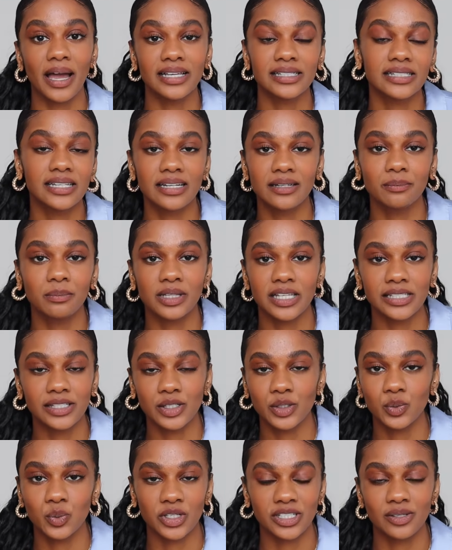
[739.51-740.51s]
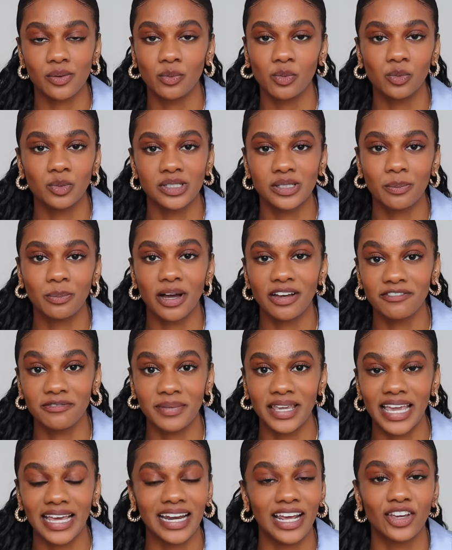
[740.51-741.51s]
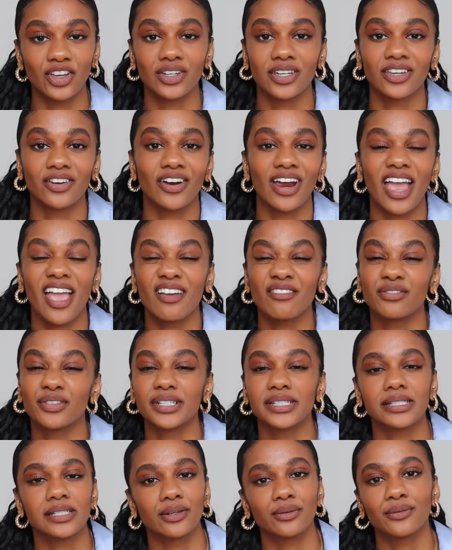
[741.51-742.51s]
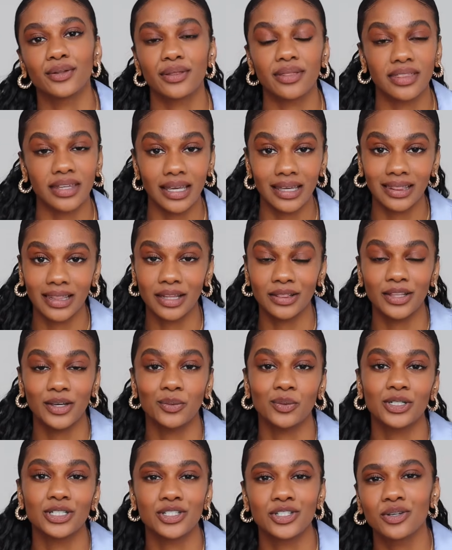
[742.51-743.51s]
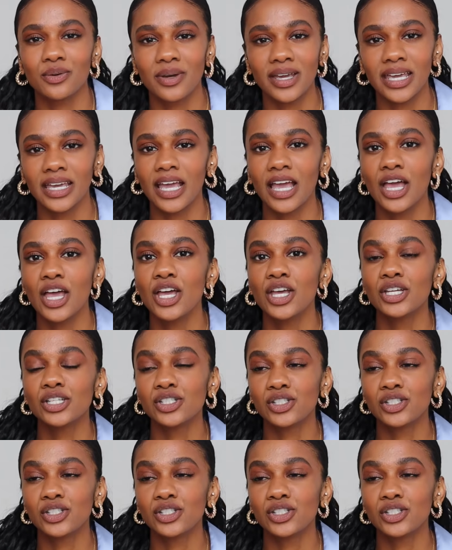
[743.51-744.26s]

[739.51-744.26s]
I stayed in places where someone was above me and I could hear every single thing that they were doing.